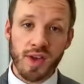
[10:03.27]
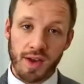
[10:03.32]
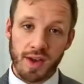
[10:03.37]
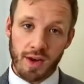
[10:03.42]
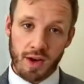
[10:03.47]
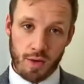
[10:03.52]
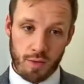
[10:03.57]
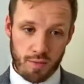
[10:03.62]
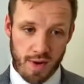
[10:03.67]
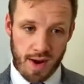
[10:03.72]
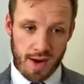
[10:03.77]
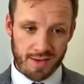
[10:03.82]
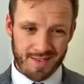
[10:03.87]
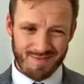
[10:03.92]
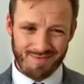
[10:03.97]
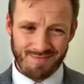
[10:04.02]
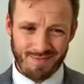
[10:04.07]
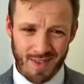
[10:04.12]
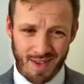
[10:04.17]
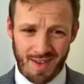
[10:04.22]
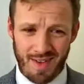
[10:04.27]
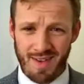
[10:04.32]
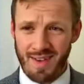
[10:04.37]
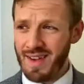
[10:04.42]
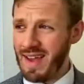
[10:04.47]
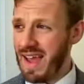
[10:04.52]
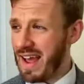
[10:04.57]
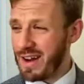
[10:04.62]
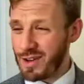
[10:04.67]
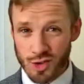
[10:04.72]
correct
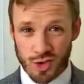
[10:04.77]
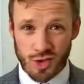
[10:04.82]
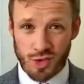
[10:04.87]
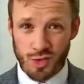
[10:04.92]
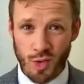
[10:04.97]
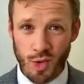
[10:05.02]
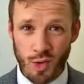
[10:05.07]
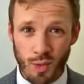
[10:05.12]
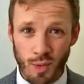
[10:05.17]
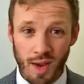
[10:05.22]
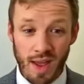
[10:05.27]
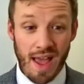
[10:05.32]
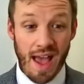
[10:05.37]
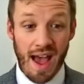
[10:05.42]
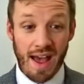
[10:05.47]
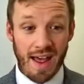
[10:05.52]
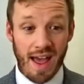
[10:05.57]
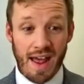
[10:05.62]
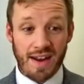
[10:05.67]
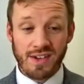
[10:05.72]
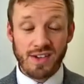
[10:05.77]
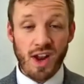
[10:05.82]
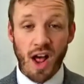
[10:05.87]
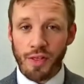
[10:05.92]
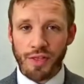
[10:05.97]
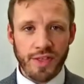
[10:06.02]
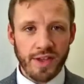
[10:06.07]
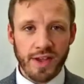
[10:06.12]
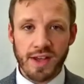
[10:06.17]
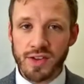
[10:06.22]
and true, and
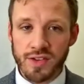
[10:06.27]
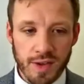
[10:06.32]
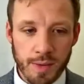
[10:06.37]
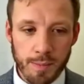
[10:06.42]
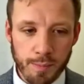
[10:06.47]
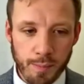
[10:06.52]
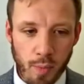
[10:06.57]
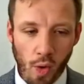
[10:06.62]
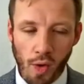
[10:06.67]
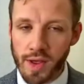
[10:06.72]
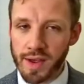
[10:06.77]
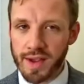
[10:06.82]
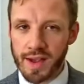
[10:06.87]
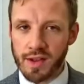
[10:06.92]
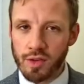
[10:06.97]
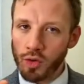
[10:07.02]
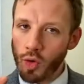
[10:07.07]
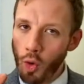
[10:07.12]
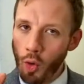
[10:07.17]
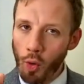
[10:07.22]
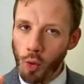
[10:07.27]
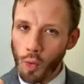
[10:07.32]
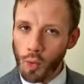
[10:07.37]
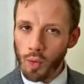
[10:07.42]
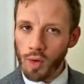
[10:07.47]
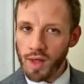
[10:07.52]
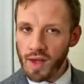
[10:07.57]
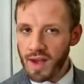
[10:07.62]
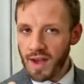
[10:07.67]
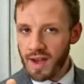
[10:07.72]
nothing is symbolic, it's
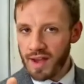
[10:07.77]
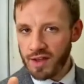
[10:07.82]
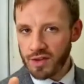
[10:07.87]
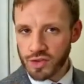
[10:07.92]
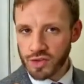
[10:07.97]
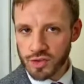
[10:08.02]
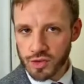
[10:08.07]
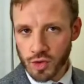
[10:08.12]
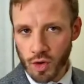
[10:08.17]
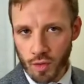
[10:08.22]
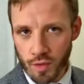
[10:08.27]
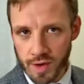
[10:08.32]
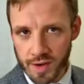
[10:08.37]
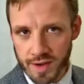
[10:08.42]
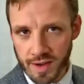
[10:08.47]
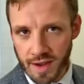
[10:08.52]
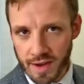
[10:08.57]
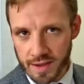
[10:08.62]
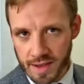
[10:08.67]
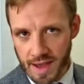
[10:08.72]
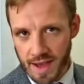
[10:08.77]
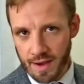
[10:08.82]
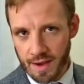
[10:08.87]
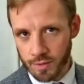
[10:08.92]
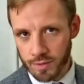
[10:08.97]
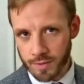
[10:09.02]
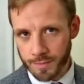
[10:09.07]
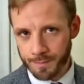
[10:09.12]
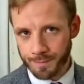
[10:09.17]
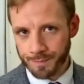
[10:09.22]
all a historic
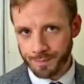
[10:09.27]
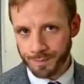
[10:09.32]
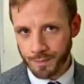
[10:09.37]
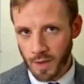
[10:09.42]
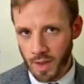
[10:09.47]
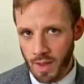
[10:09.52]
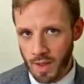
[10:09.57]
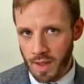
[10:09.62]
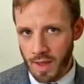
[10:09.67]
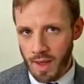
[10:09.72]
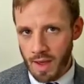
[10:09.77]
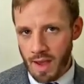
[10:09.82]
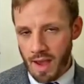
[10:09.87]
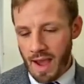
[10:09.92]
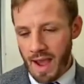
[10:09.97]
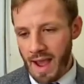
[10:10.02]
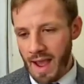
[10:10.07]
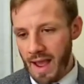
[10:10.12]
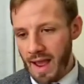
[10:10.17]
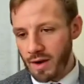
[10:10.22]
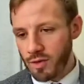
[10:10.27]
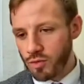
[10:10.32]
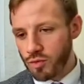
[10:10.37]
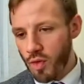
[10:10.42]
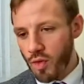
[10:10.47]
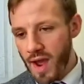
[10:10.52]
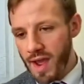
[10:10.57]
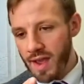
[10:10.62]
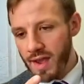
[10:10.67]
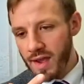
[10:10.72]
account. And
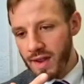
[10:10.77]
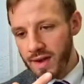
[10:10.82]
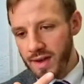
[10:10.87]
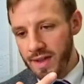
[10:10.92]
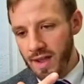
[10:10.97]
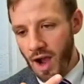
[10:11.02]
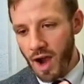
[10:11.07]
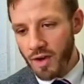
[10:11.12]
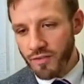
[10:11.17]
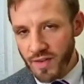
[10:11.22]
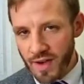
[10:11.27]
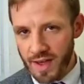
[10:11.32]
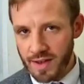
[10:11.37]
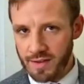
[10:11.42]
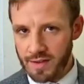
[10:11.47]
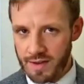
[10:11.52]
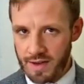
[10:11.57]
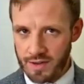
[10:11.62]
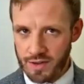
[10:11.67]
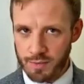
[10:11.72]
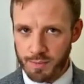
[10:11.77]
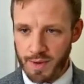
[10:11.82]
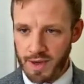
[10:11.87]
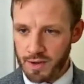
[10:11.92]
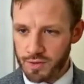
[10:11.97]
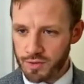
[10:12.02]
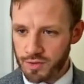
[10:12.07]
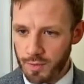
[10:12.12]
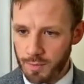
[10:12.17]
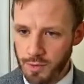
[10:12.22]
right at the other end of that
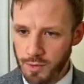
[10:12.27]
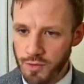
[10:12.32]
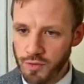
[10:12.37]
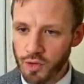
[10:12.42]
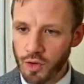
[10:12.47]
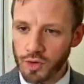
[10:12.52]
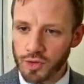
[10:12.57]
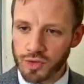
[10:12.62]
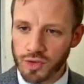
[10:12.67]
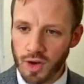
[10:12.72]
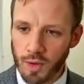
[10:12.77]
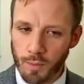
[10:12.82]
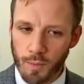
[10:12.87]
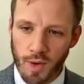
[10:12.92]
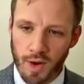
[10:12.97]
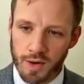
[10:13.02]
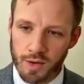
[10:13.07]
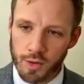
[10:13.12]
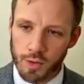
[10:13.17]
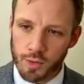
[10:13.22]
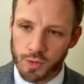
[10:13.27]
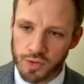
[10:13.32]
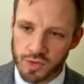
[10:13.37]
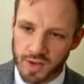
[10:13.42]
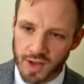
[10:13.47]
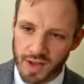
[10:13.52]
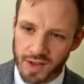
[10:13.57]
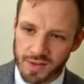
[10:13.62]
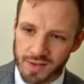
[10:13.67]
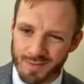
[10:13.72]
spectrum, you've got someone who
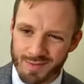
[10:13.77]
says